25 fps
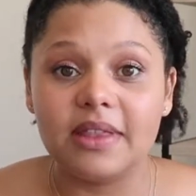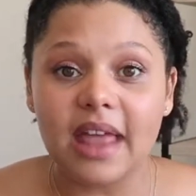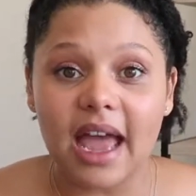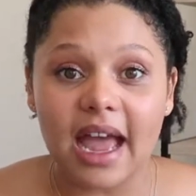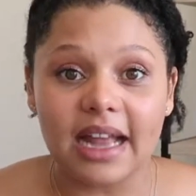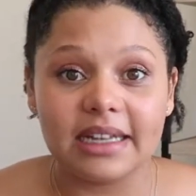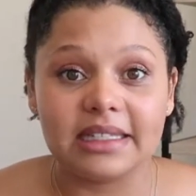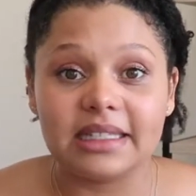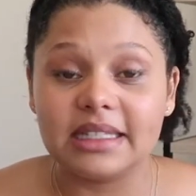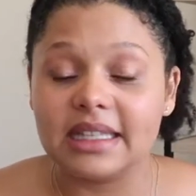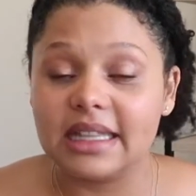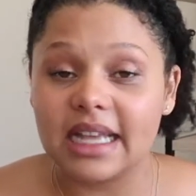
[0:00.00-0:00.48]

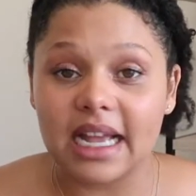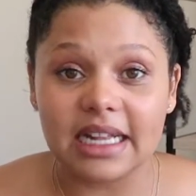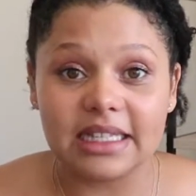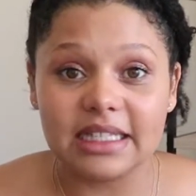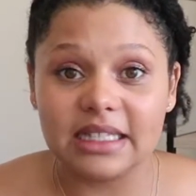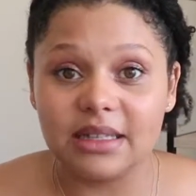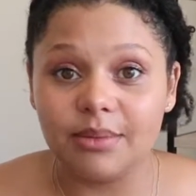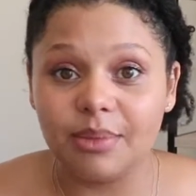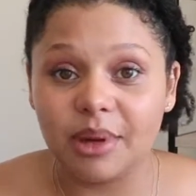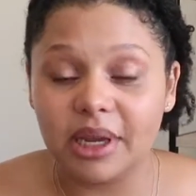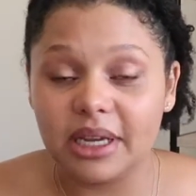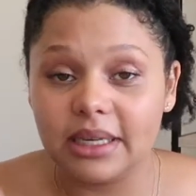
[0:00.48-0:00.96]
that's
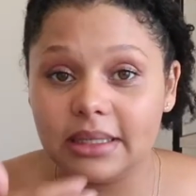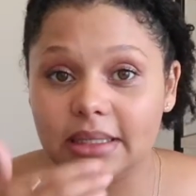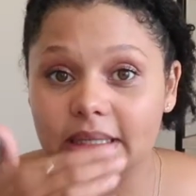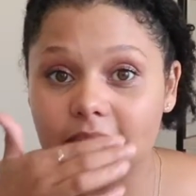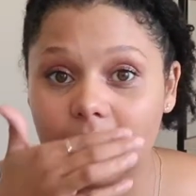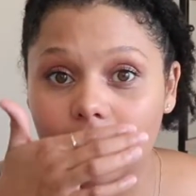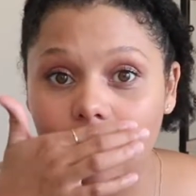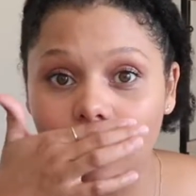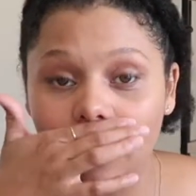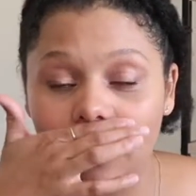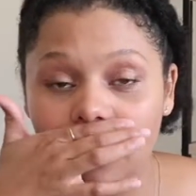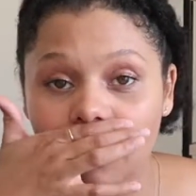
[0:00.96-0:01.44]
the big
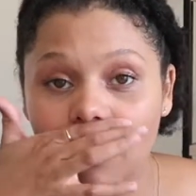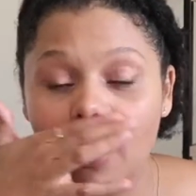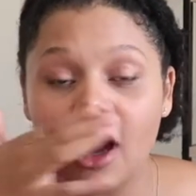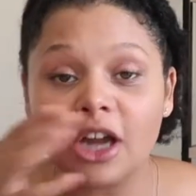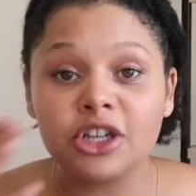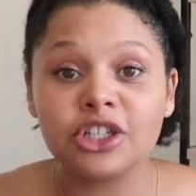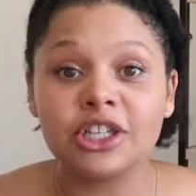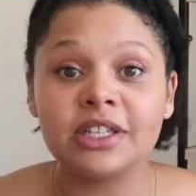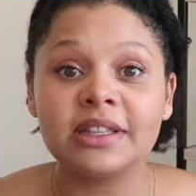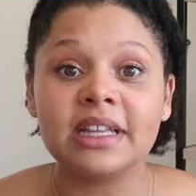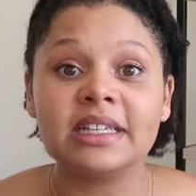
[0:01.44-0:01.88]
deal with washing.